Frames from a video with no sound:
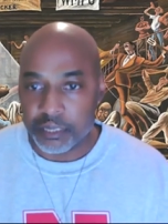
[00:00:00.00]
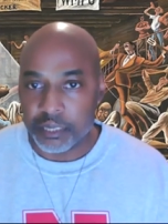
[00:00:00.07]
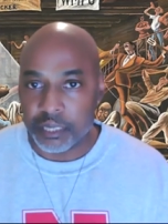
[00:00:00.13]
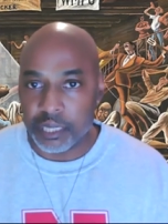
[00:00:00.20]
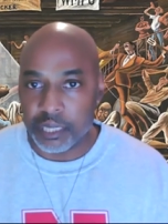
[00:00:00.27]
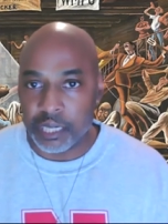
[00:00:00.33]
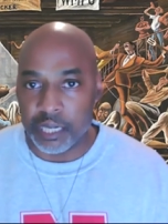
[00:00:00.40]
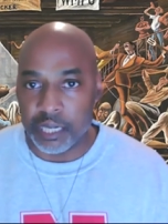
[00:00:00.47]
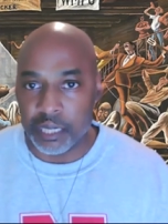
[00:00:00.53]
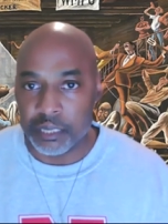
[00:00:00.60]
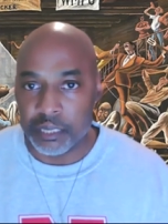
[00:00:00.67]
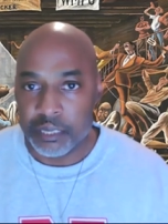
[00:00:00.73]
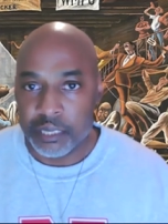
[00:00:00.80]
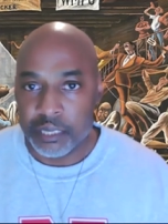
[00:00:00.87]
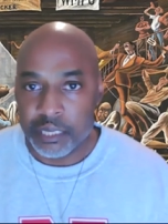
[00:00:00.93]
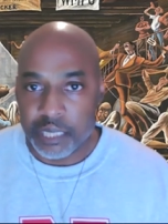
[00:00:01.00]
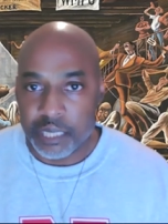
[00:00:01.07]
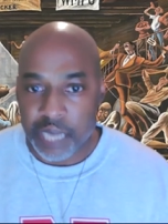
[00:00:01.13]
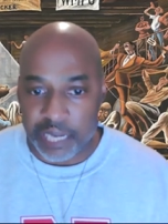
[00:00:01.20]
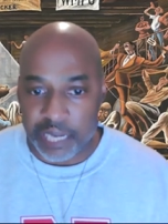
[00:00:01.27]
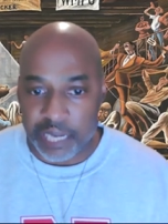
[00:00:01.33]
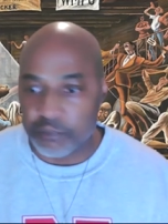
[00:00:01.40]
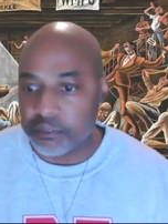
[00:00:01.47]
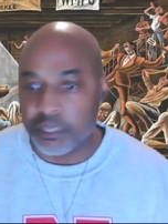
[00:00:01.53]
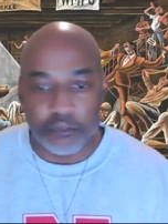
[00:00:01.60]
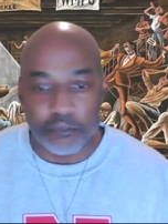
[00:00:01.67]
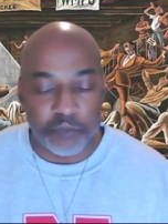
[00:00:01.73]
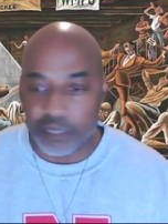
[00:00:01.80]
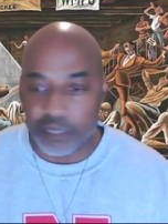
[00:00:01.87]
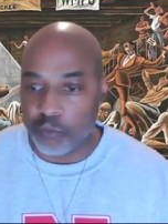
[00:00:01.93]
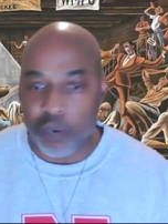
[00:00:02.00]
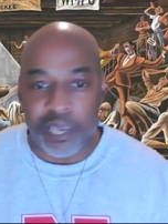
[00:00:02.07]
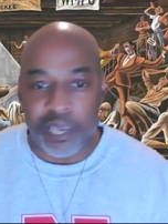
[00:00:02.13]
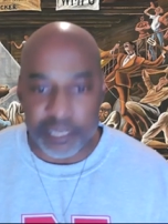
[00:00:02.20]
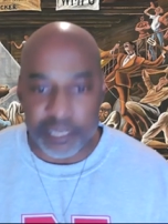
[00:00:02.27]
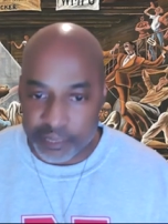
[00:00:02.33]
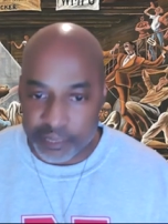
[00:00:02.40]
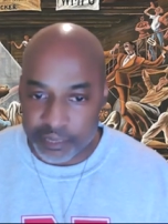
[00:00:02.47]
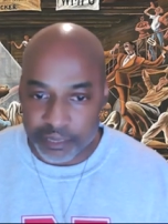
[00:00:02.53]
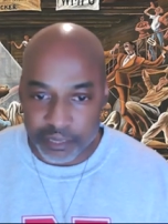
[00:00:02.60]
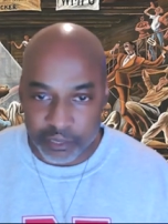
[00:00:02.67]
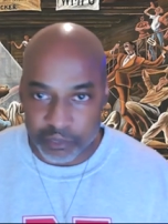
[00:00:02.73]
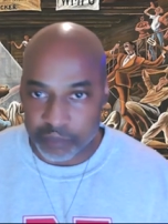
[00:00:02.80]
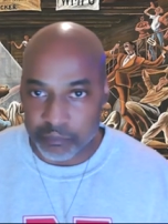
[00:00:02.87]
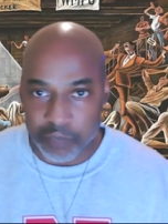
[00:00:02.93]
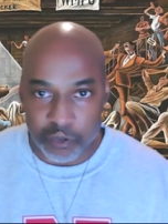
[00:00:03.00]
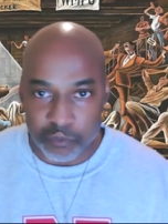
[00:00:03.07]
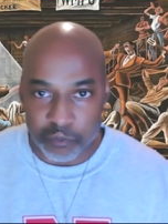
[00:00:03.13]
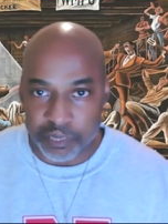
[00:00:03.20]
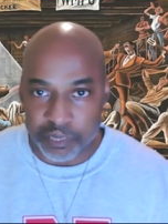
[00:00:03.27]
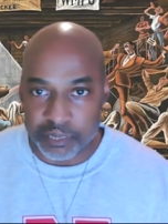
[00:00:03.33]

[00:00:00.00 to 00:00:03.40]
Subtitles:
I don't think we can wait on a moment.